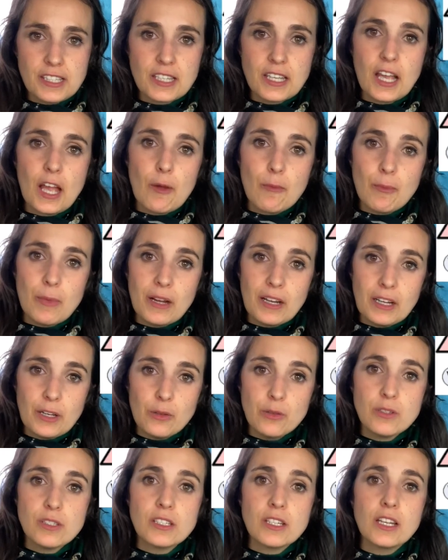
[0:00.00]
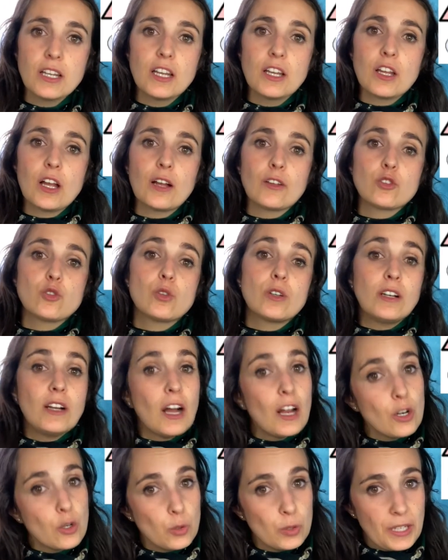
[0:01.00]
values to
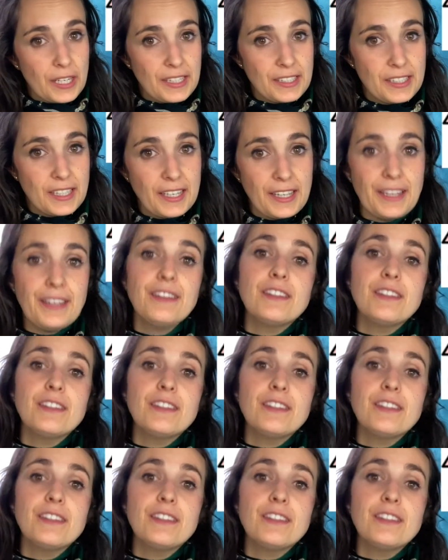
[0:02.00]
calculate it,